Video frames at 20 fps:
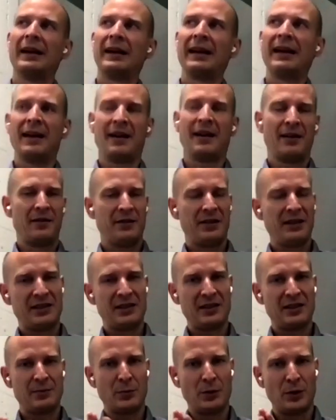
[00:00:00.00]
again,
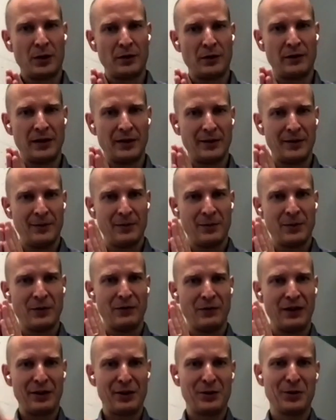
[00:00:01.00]
this is more of a
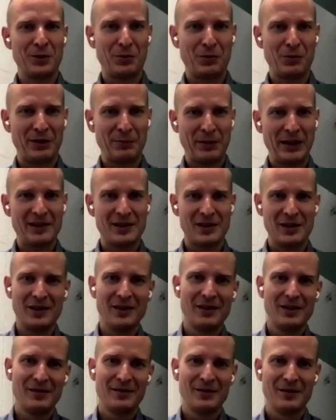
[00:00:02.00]
very concrete
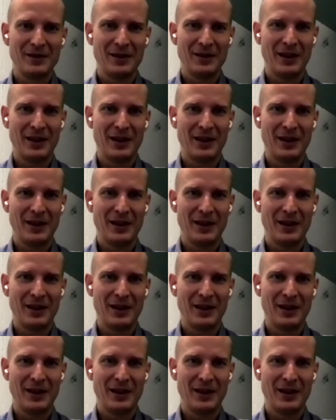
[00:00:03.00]
picture